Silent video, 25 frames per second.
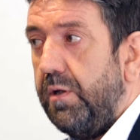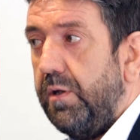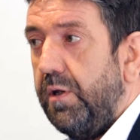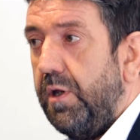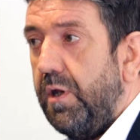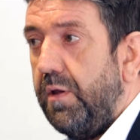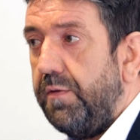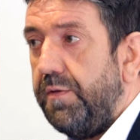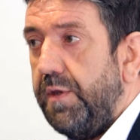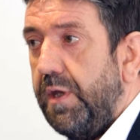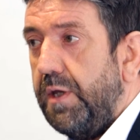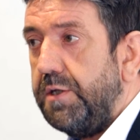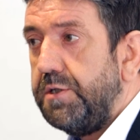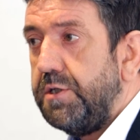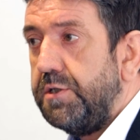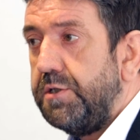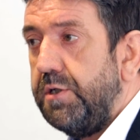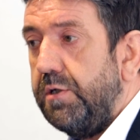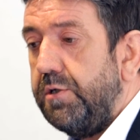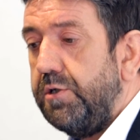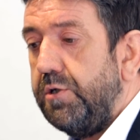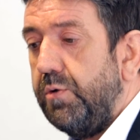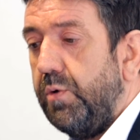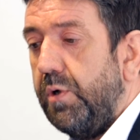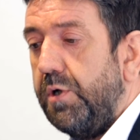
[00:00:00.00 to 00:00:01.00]
there's a
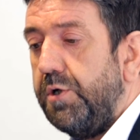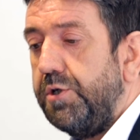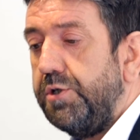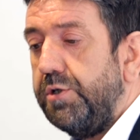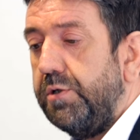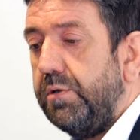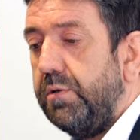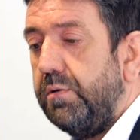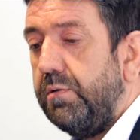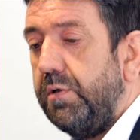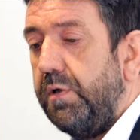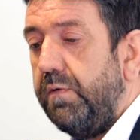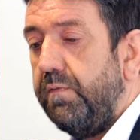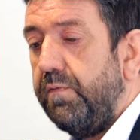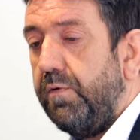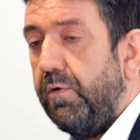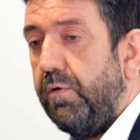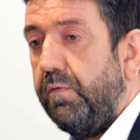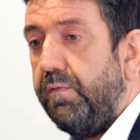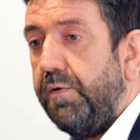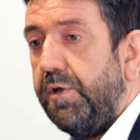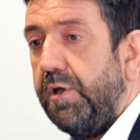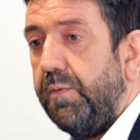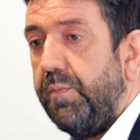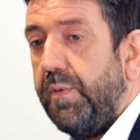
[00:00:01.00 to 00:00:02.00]
situation
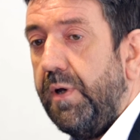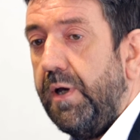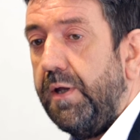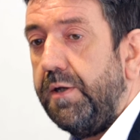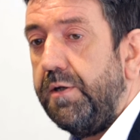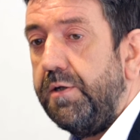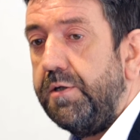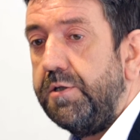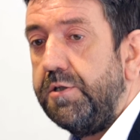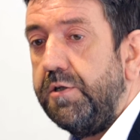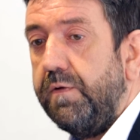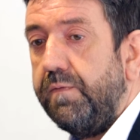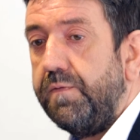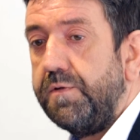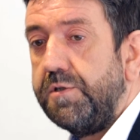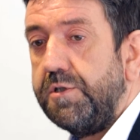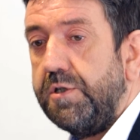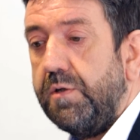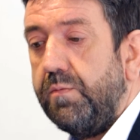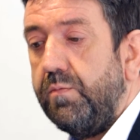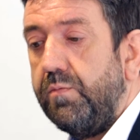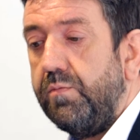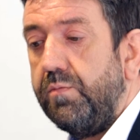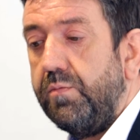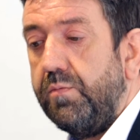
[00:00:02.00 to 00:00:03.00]
involving a patent of
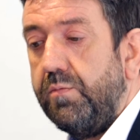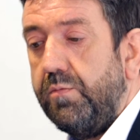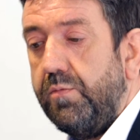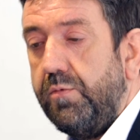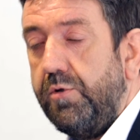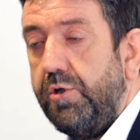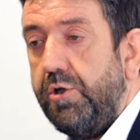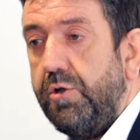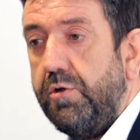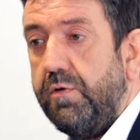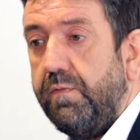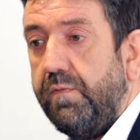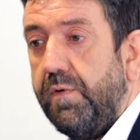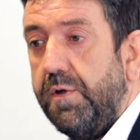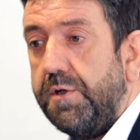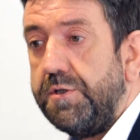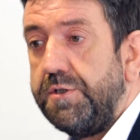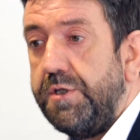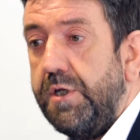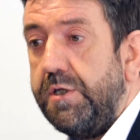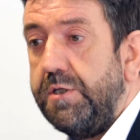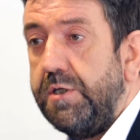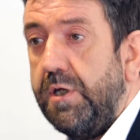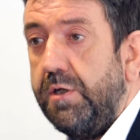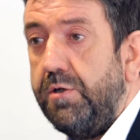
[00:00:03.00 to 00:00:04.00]
some
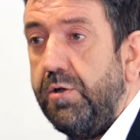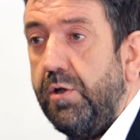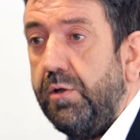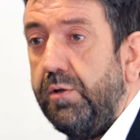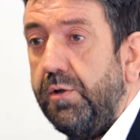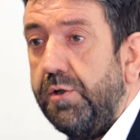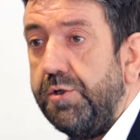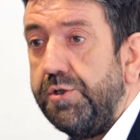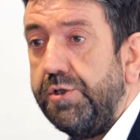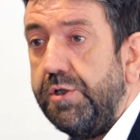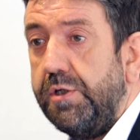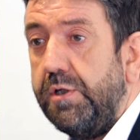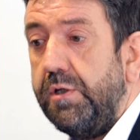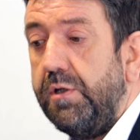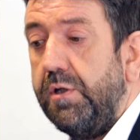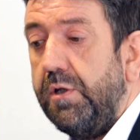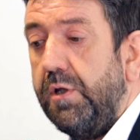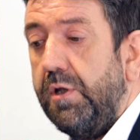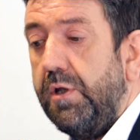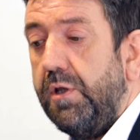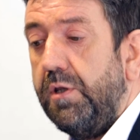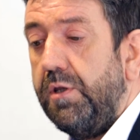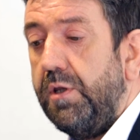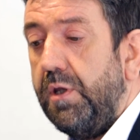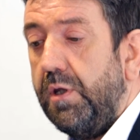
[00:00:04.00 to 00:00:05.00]
university technology
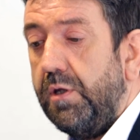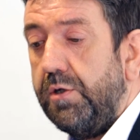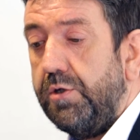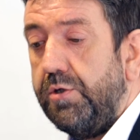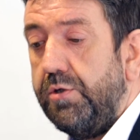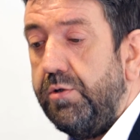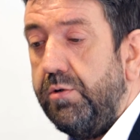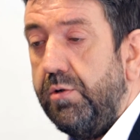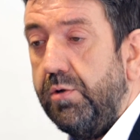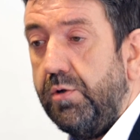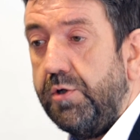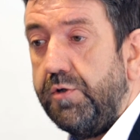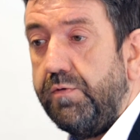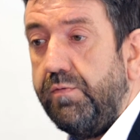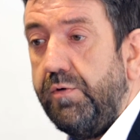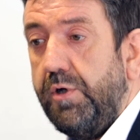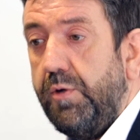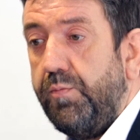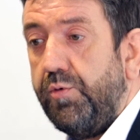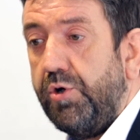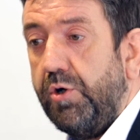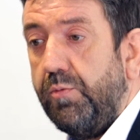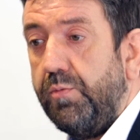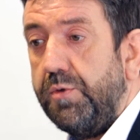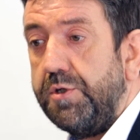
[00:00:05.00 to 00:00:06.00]
that looked really
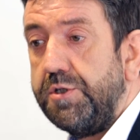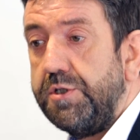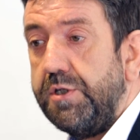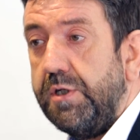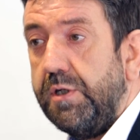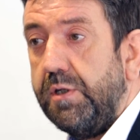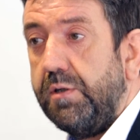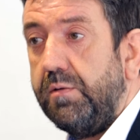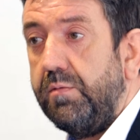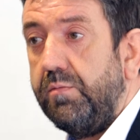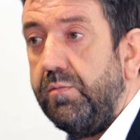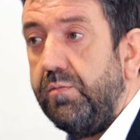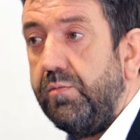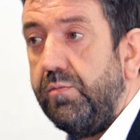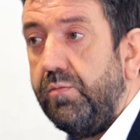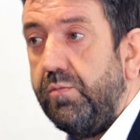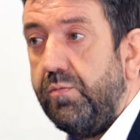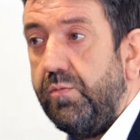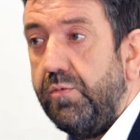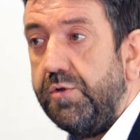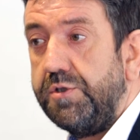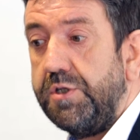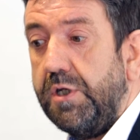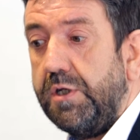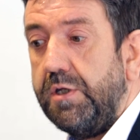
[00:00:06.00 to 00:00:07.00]
promising,
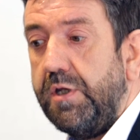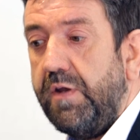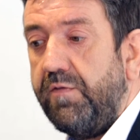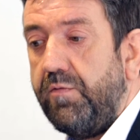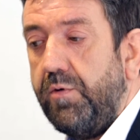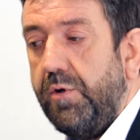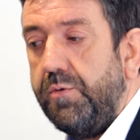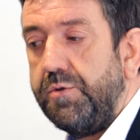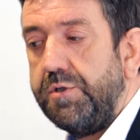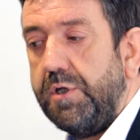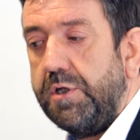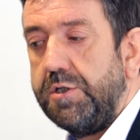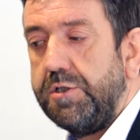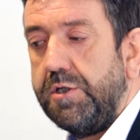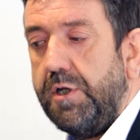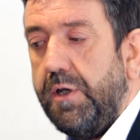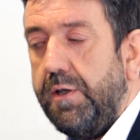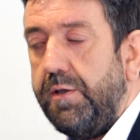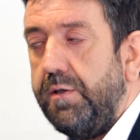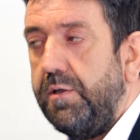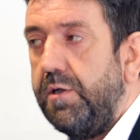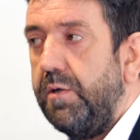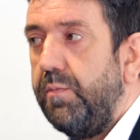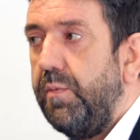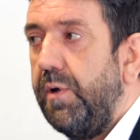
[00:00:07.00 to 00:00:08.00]
everybody was
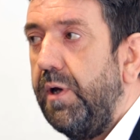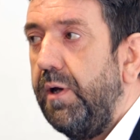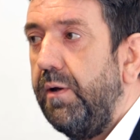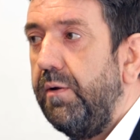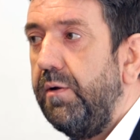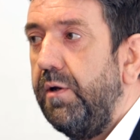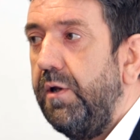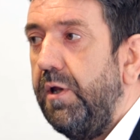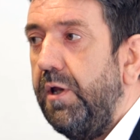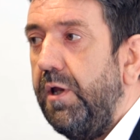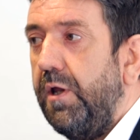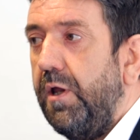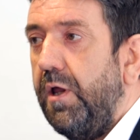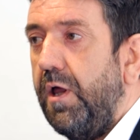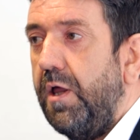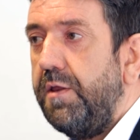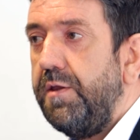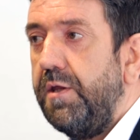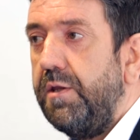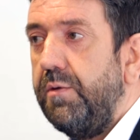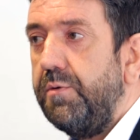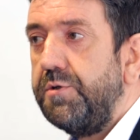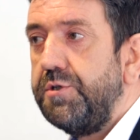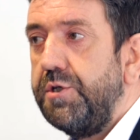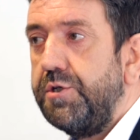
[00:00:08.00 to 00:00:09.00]
excited about, and
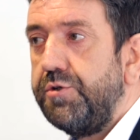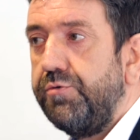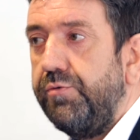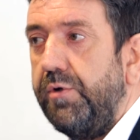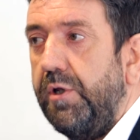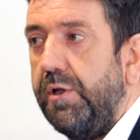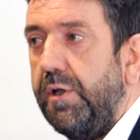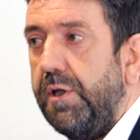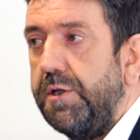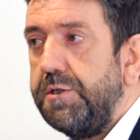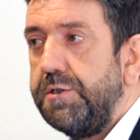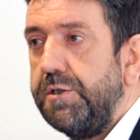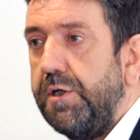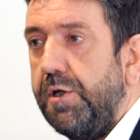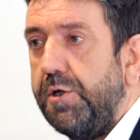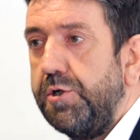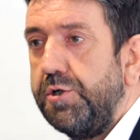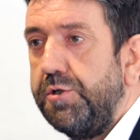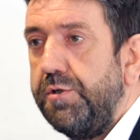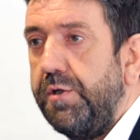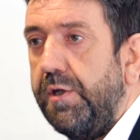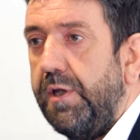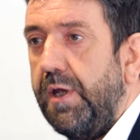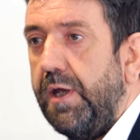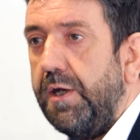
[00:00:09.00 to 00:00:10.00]
then there was this
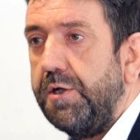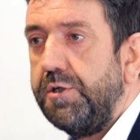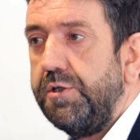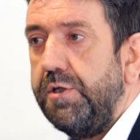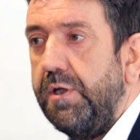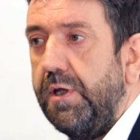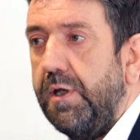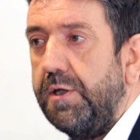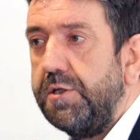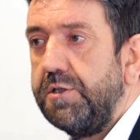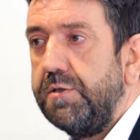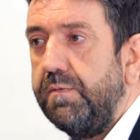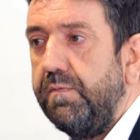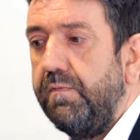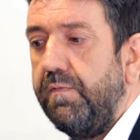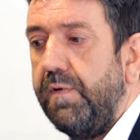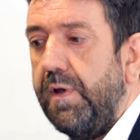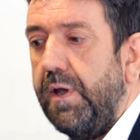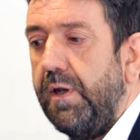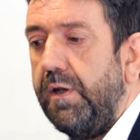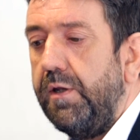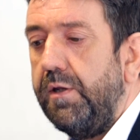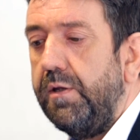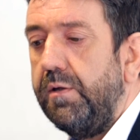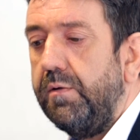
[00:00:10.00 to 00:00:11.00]
realization that it actually had some
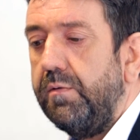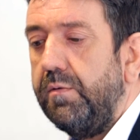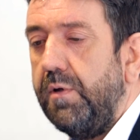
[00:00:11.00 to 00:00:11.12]
value,